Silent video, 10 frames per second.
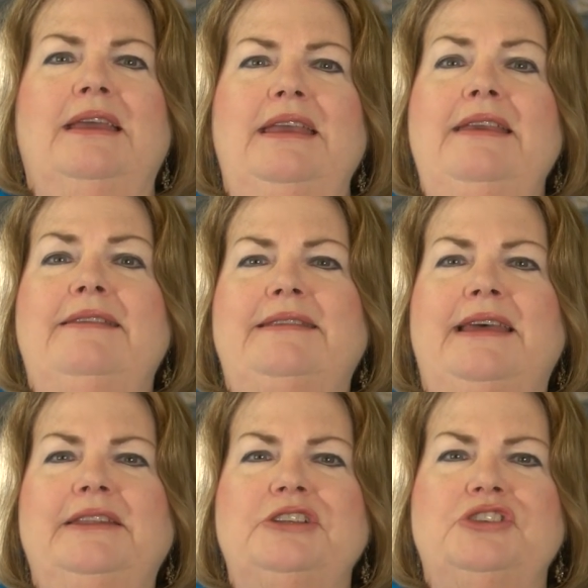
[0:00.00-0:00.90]
E.
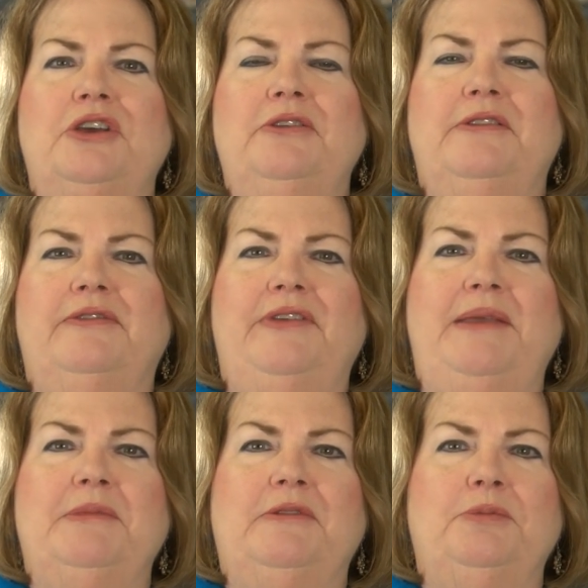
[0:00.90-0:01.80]
Stanley Jones, a
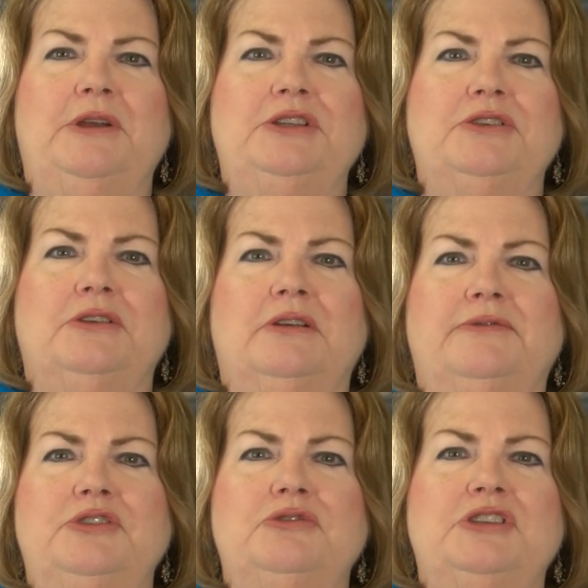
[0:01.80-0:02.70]
famous preacher of
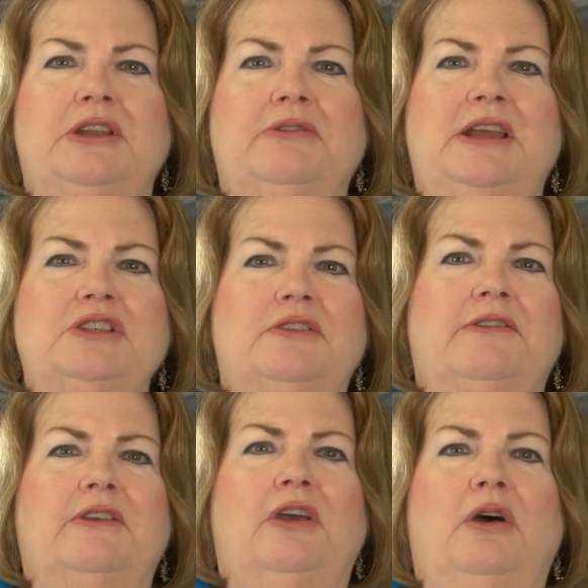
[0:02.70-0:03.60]
2
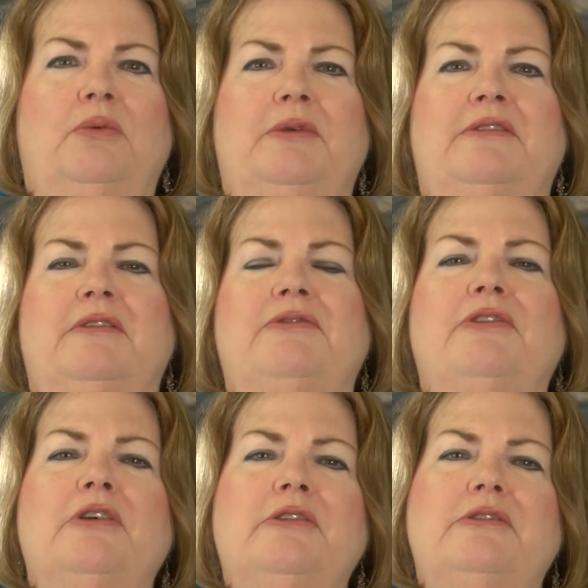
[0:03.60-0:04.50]
generations ago, was the
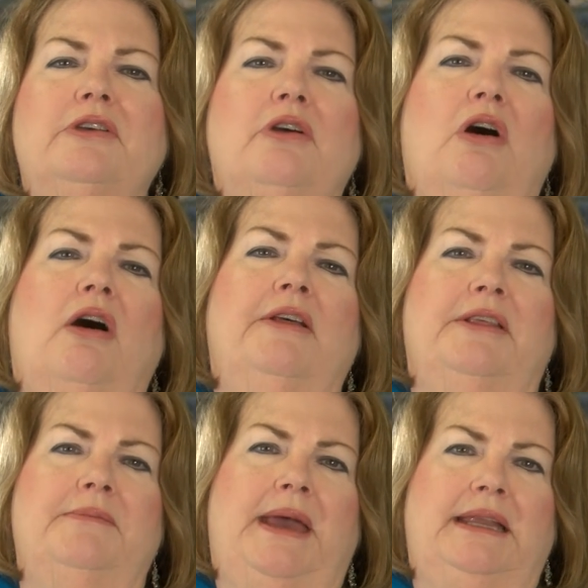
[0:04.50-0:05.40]
first to call
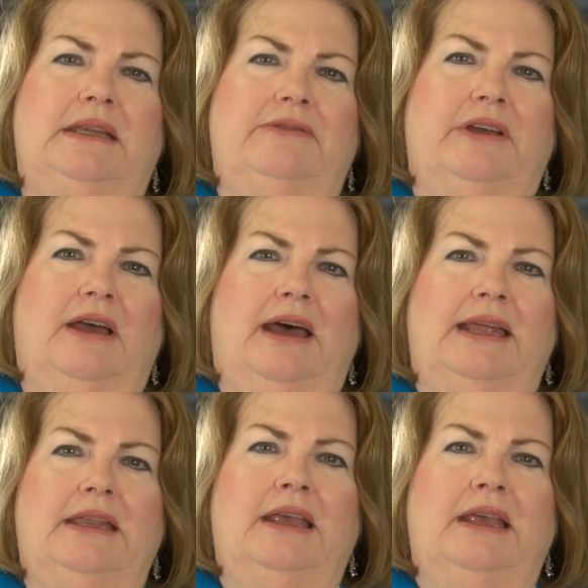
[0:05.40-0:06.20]
the Magnificat